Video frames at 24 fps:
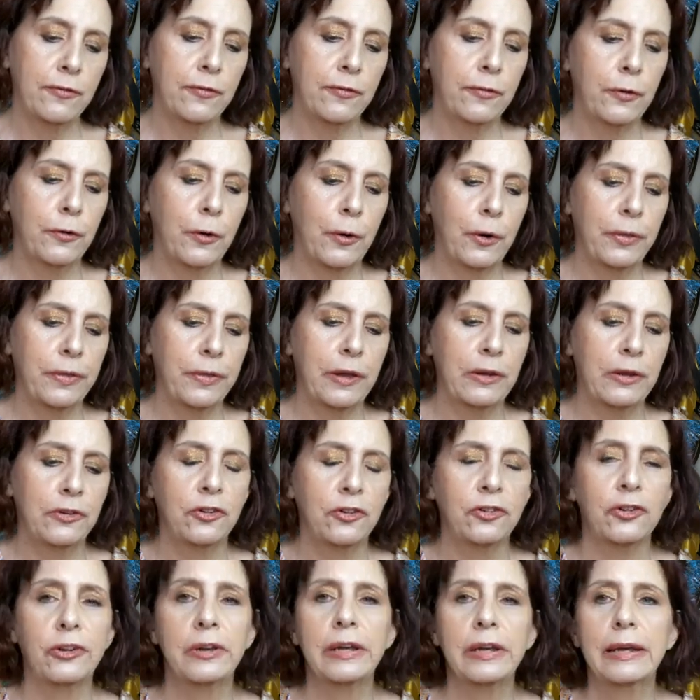for the
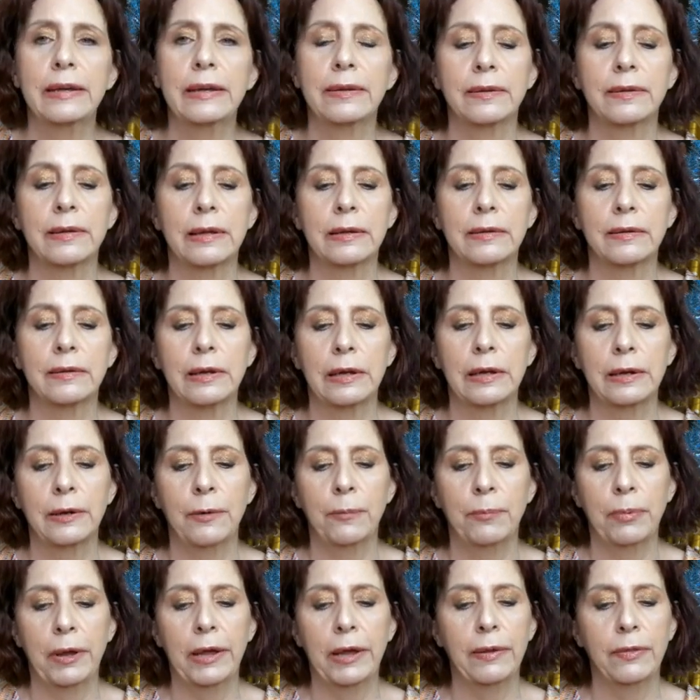cheeks, it's going
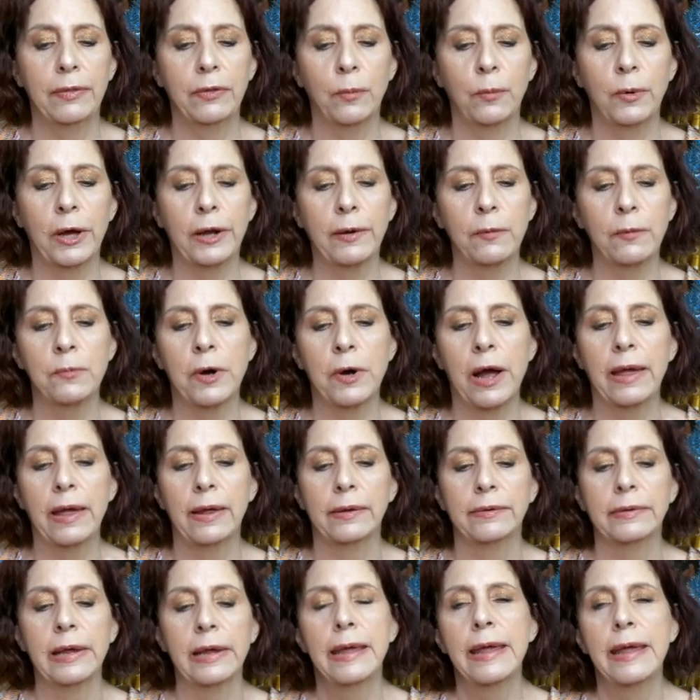to be the Wet n
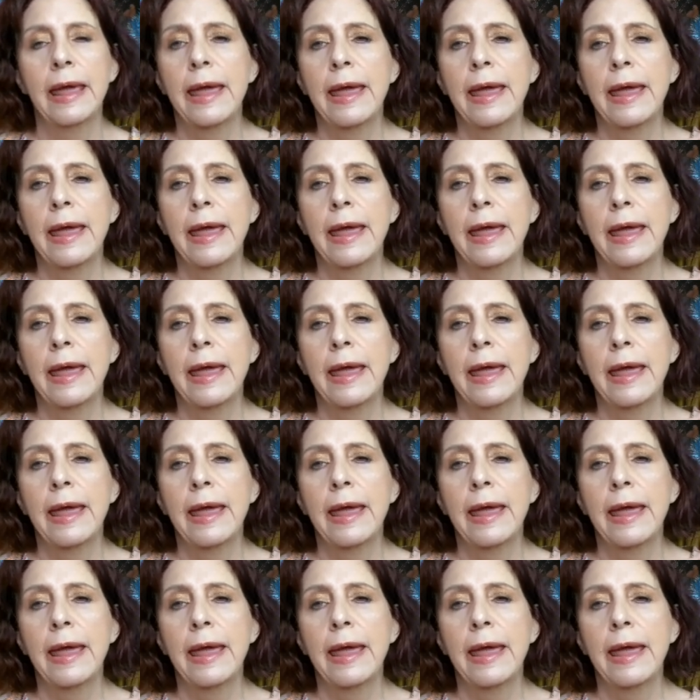Wild.